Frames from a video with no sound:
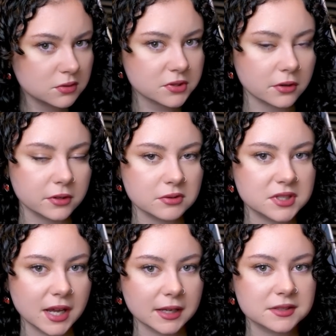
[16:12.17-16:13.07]
You saw
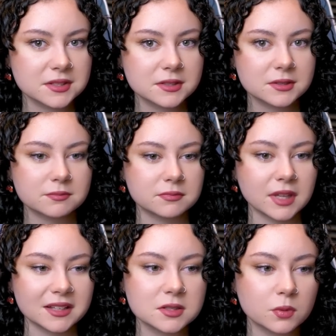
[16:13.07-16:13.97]
those texts.
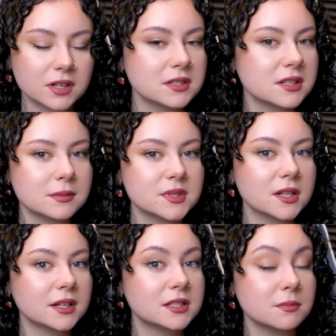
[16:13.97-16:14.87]
That's what it
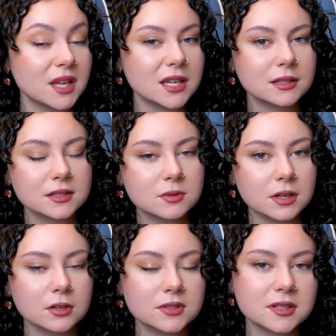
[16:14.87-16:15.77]
seems like to me,
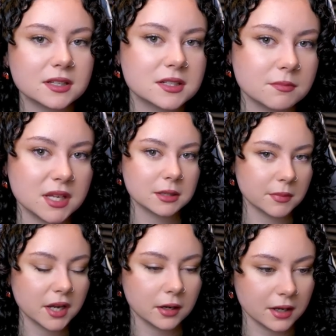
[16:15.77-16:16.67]
that's what it looks like to
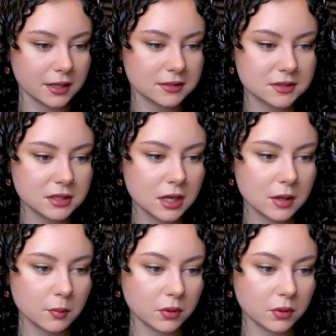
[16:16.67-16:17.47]
me in my eyes.